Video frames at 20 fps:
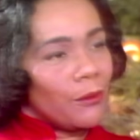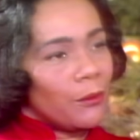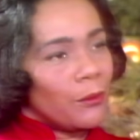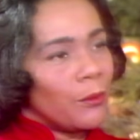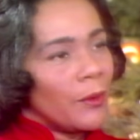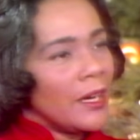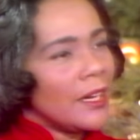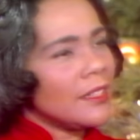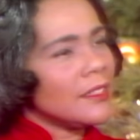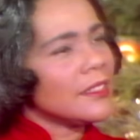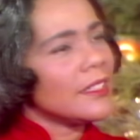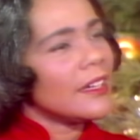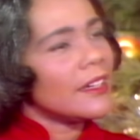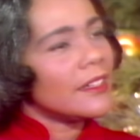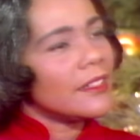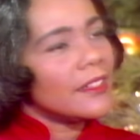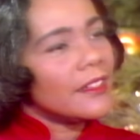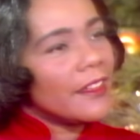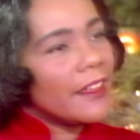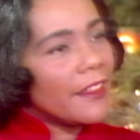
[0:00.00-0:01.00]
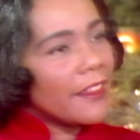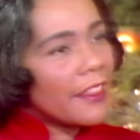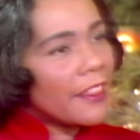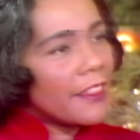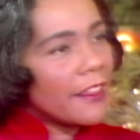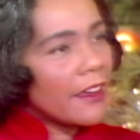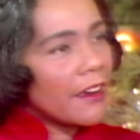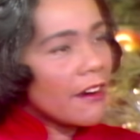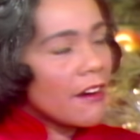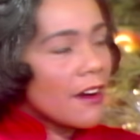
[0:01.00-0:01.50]
Well,
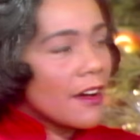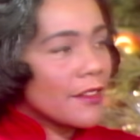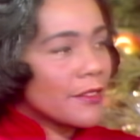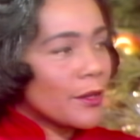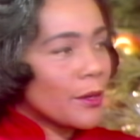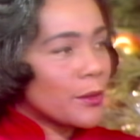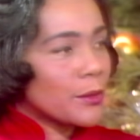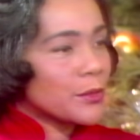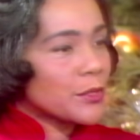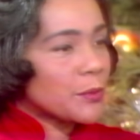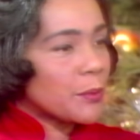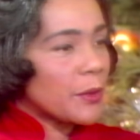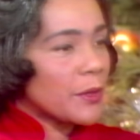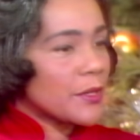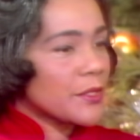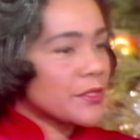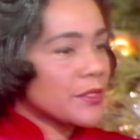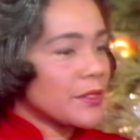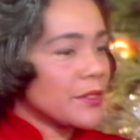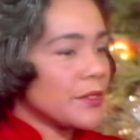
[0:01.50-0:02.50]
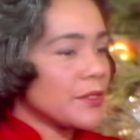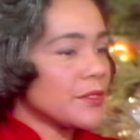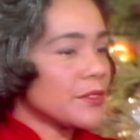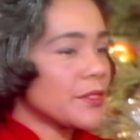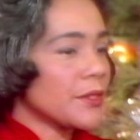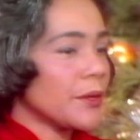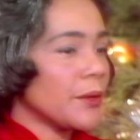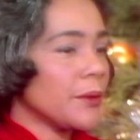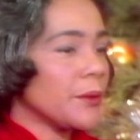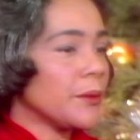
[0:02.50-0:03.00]
there are those persons
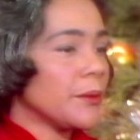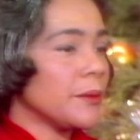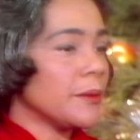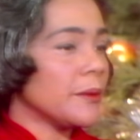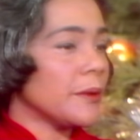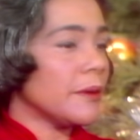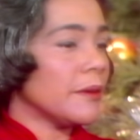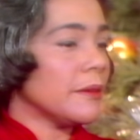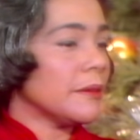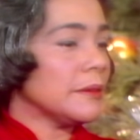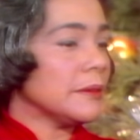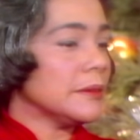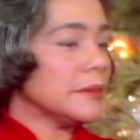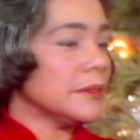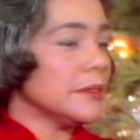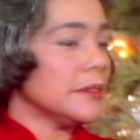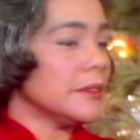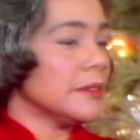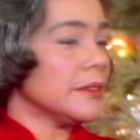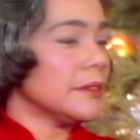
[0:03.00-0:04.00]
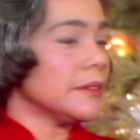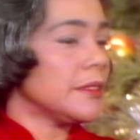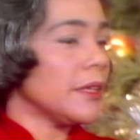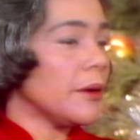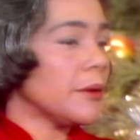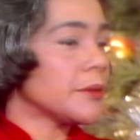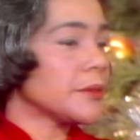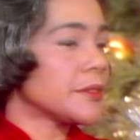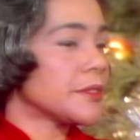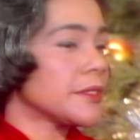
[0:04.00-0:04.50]
who
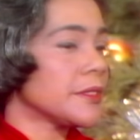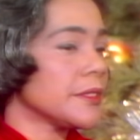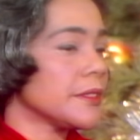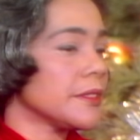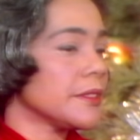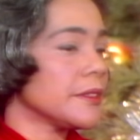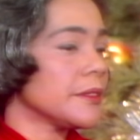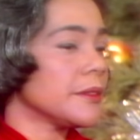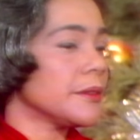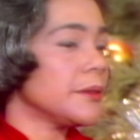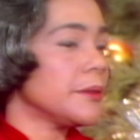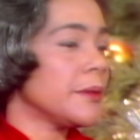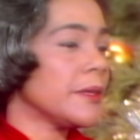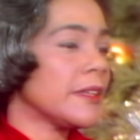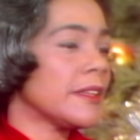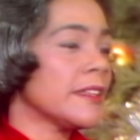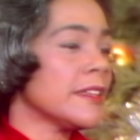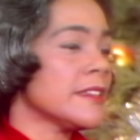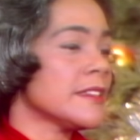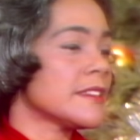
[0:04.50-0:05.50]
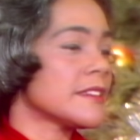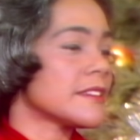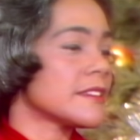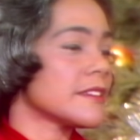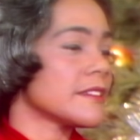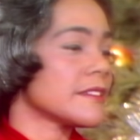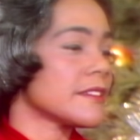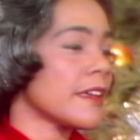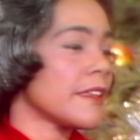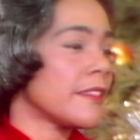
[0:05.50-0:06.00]
don't, who at
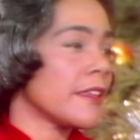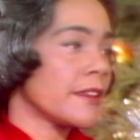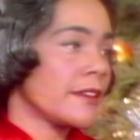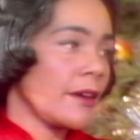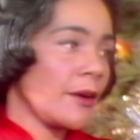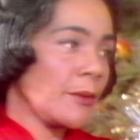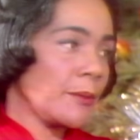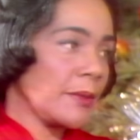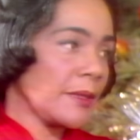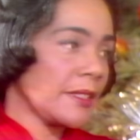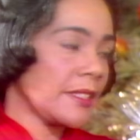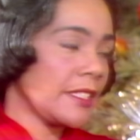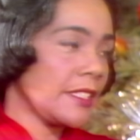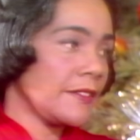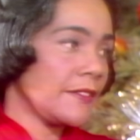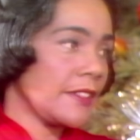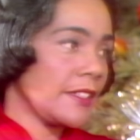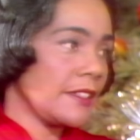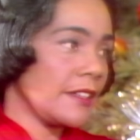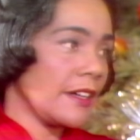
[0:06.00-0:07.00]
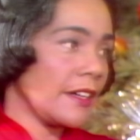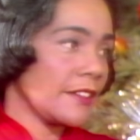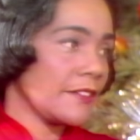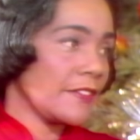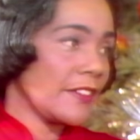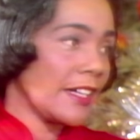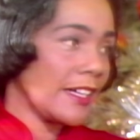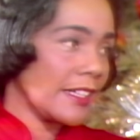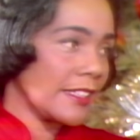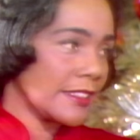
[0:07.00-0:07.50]
least say they don't believe in
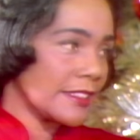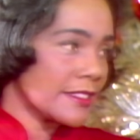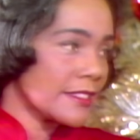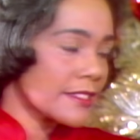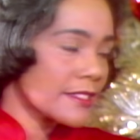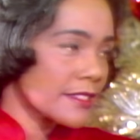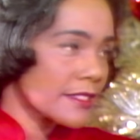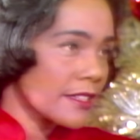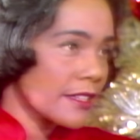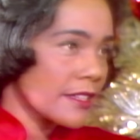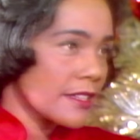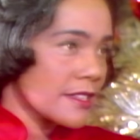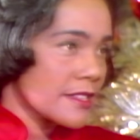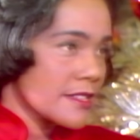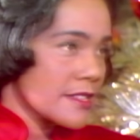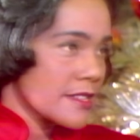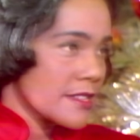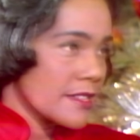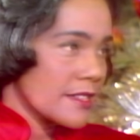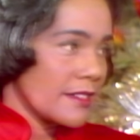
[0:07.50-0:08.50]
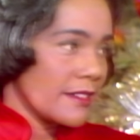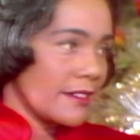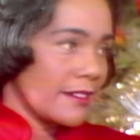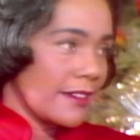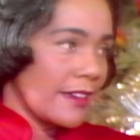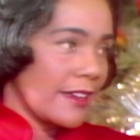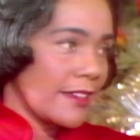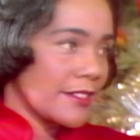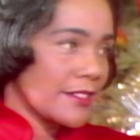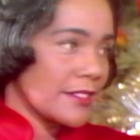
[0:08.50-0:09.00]
nonviolence
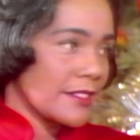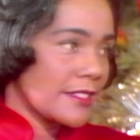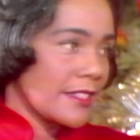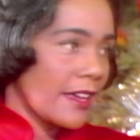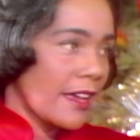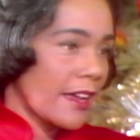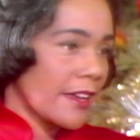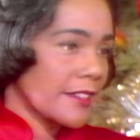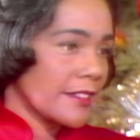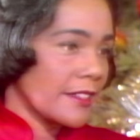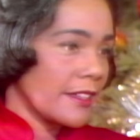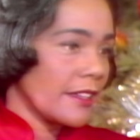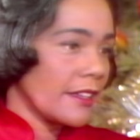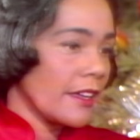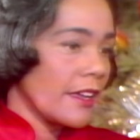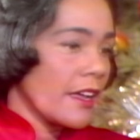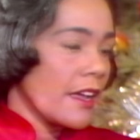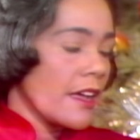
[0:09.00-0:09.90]
as a tactic.